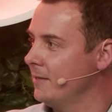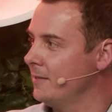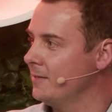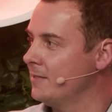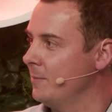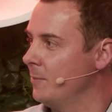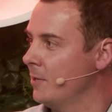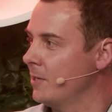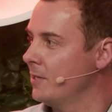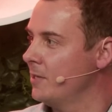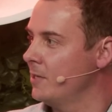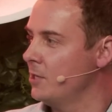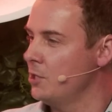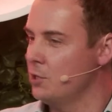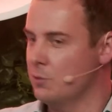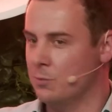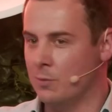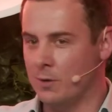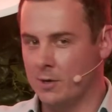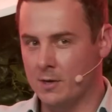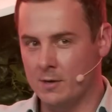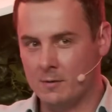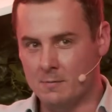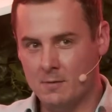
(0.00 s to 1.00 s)
Typically,
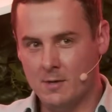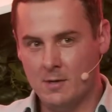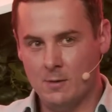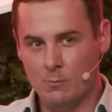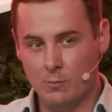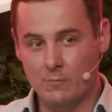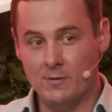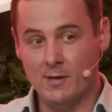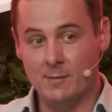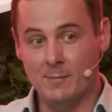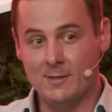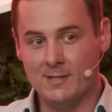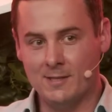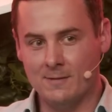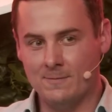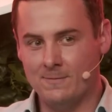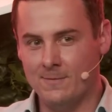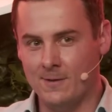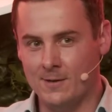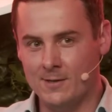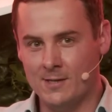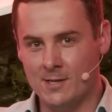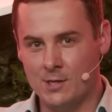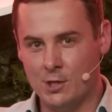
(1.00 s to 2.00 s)
with limited
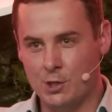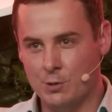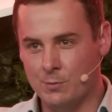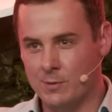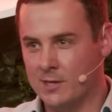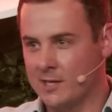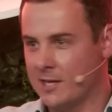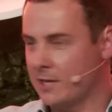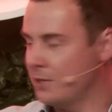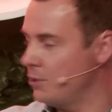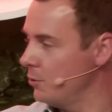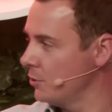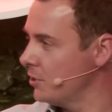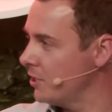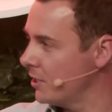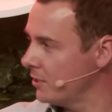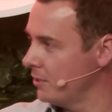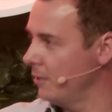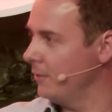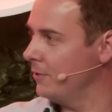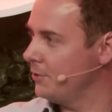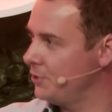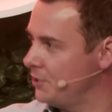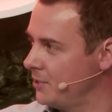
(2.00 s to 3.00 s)
funding, you want to get your
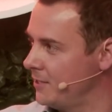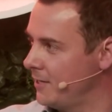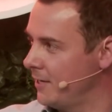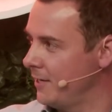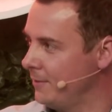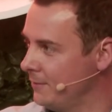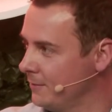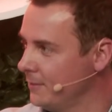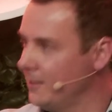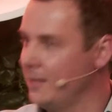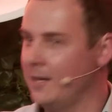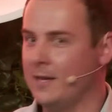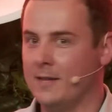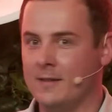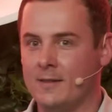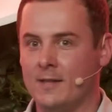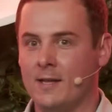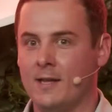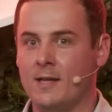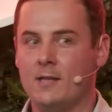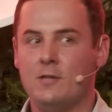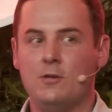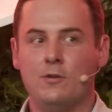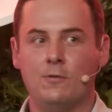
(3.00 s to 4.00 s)
technology down, and
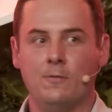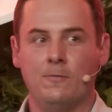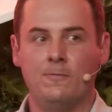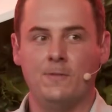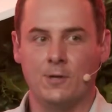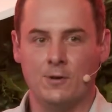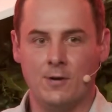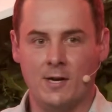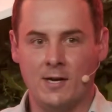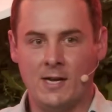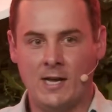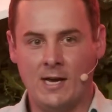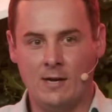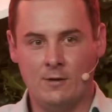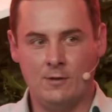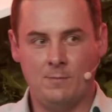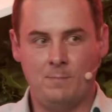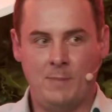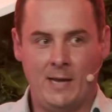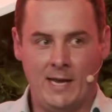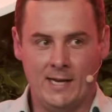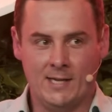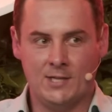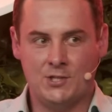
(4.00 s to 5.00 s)
then you'll figure out how to
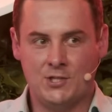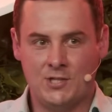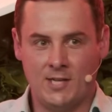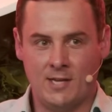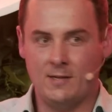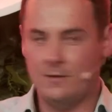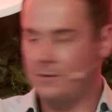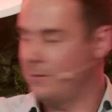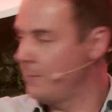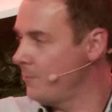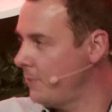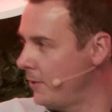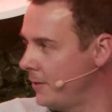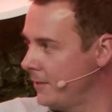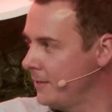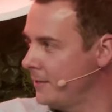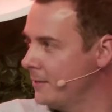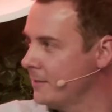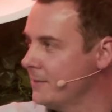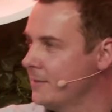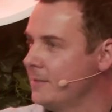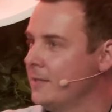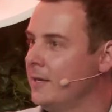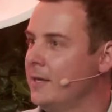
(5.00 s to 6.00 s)
package that in a
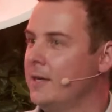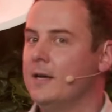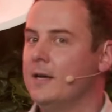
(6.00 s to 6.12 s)
product.